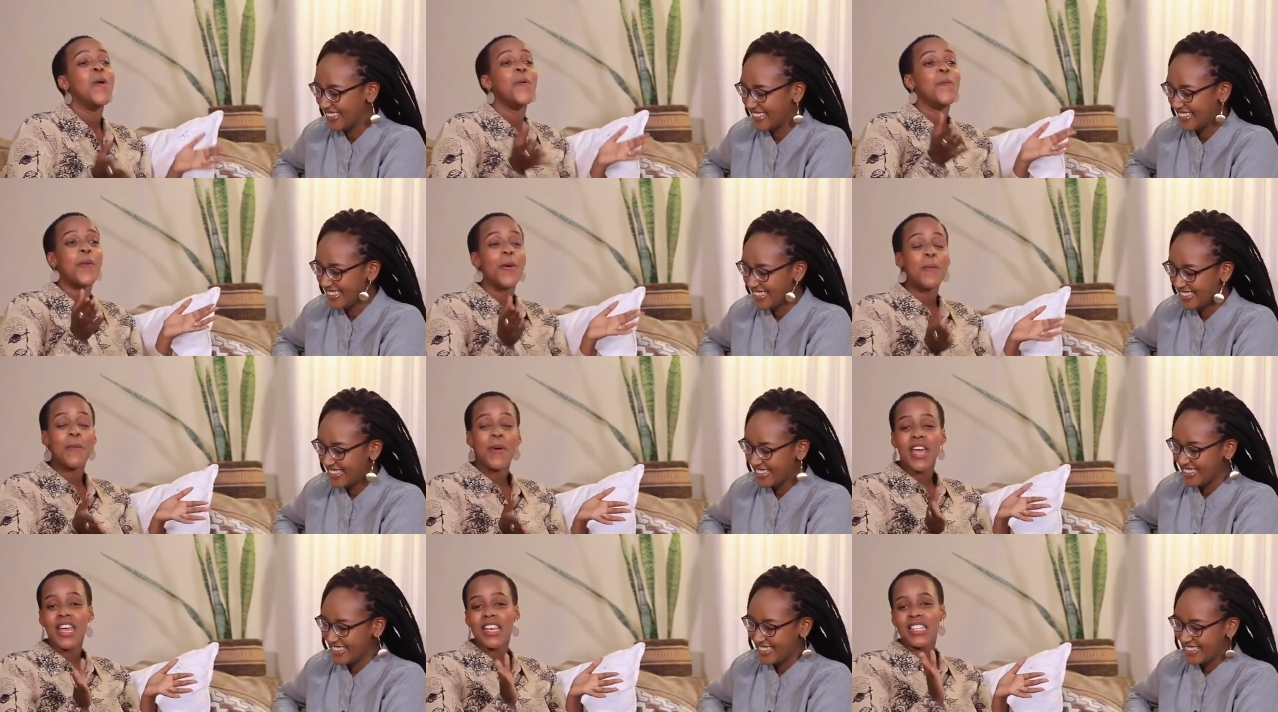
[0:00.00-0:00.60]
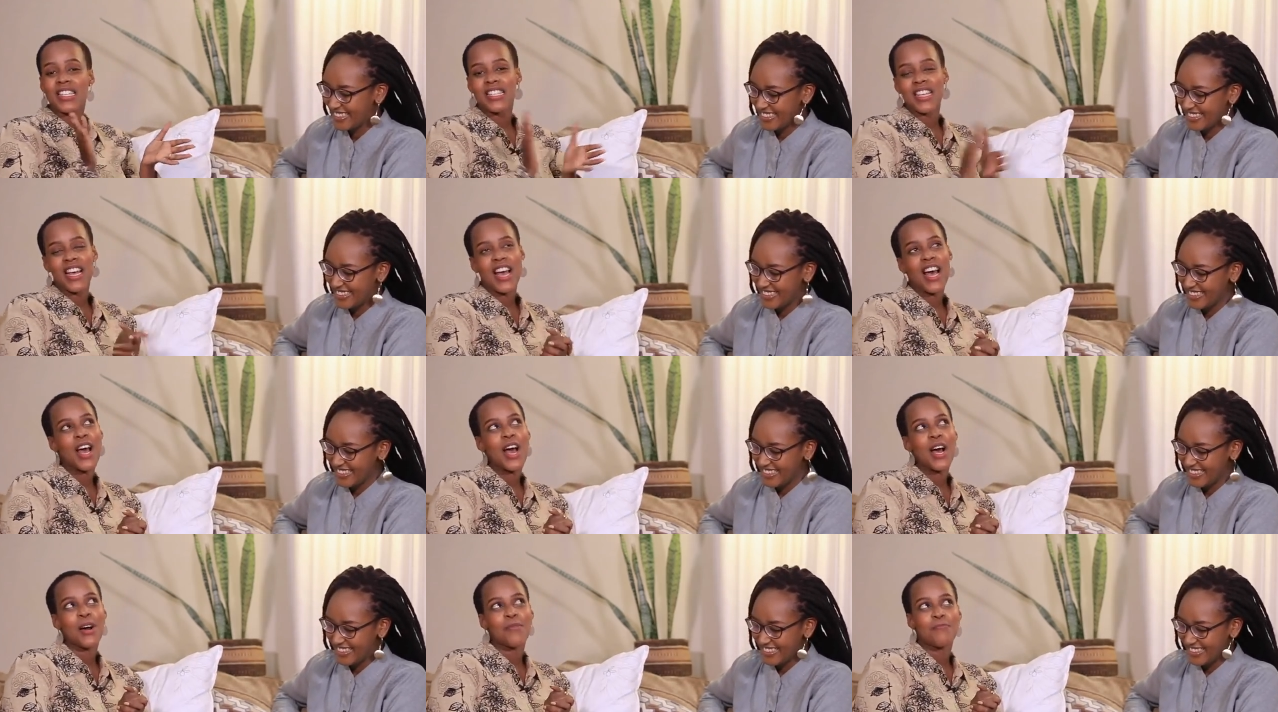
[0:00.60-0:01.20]
Speaker 1: Mama
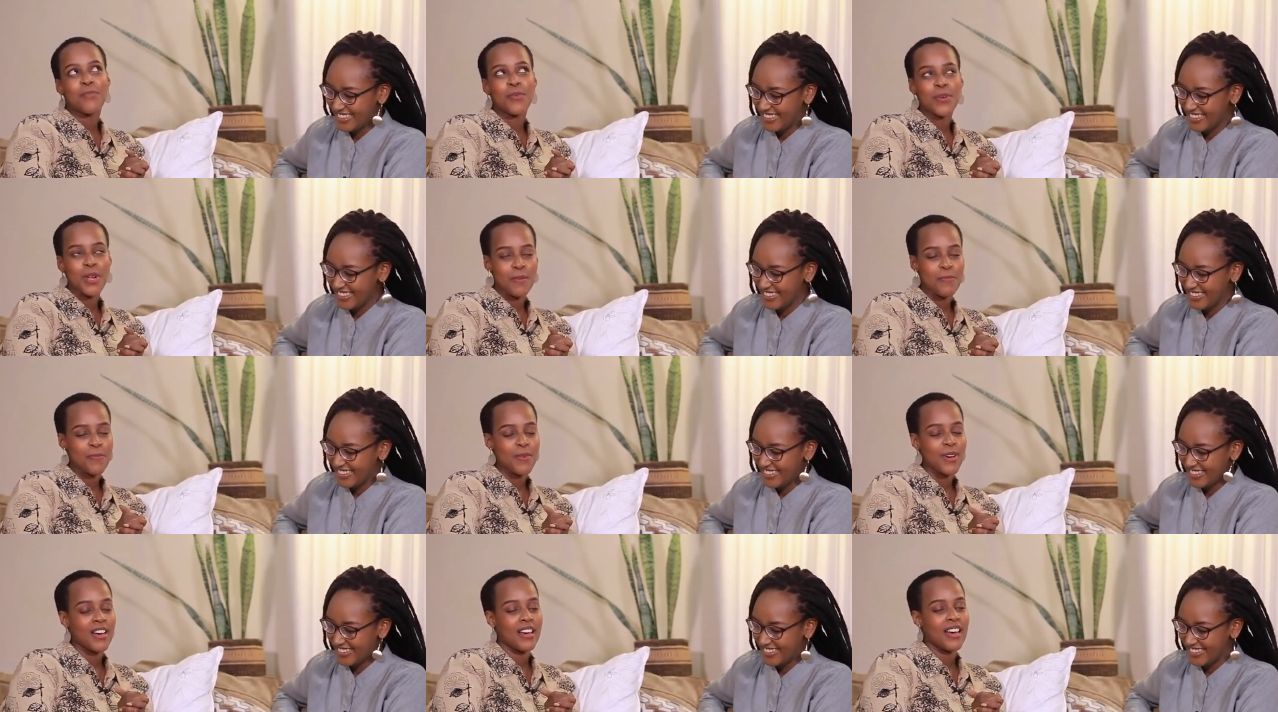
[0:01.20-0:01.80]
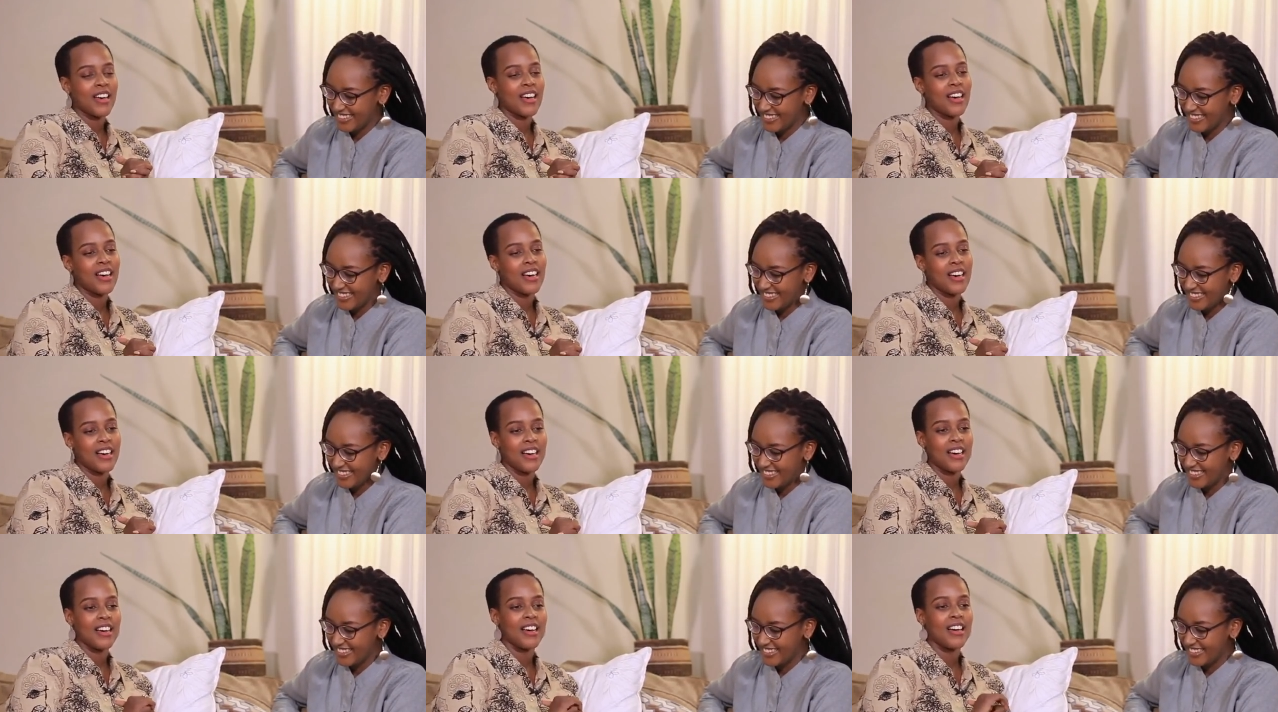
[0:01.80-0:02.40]
Isa uh, put up a, a,
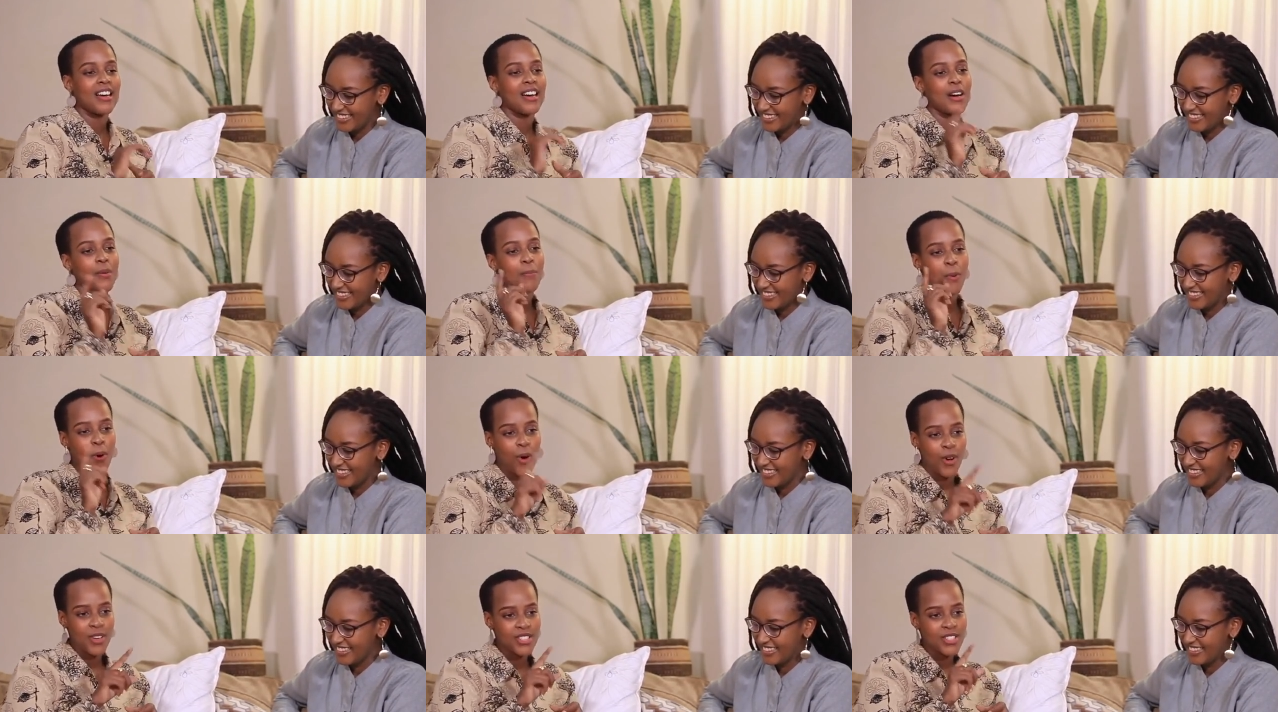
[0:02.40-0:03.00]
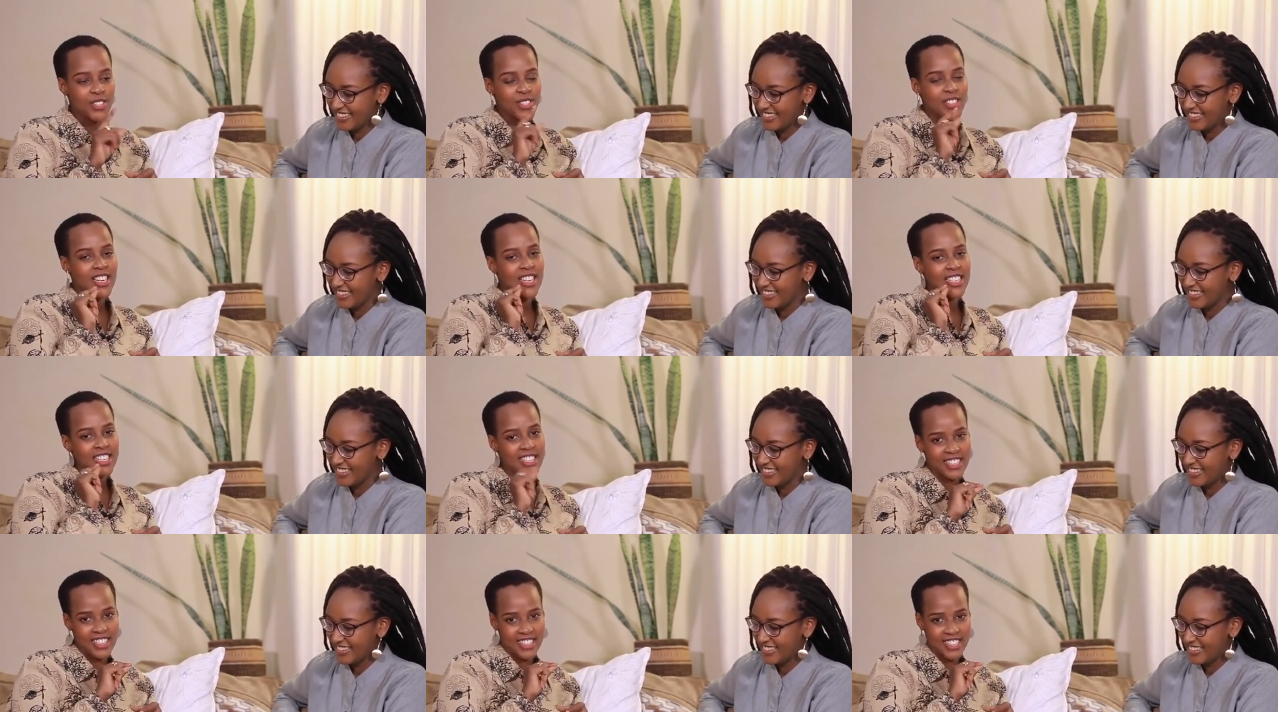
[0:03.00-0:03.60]
uh, a post on
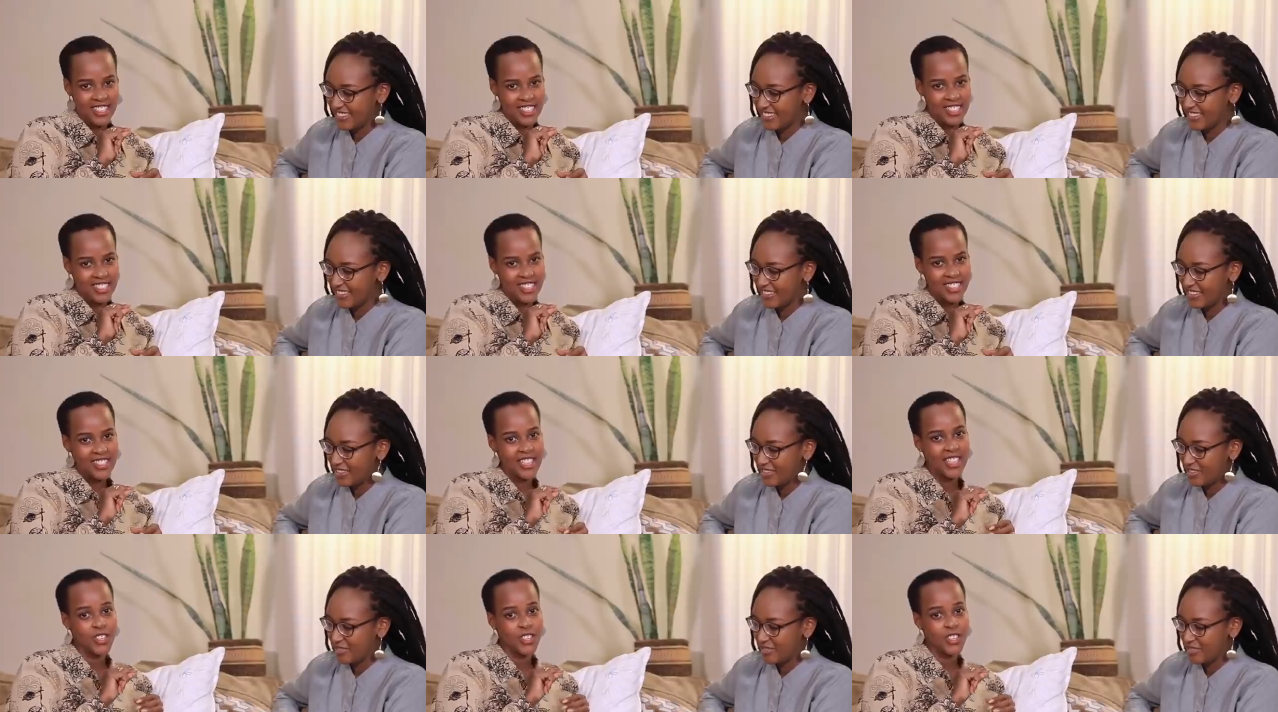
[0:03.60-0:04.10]
her status.